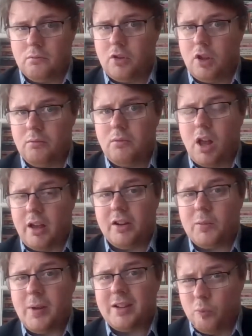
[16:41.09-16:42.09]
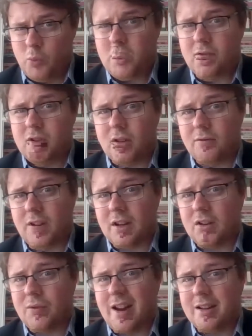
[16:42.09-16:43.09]
done well, I expected would have done
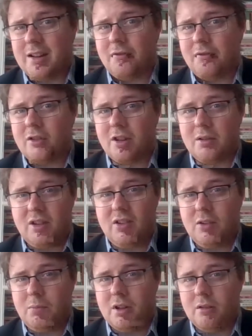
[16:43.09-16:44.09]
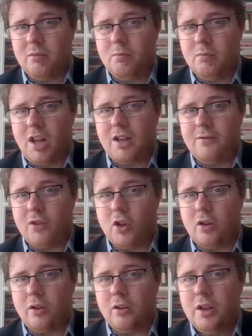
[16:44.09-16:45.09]
things very differently because he's been a
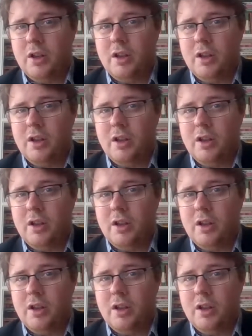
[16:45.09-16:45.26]
lifelong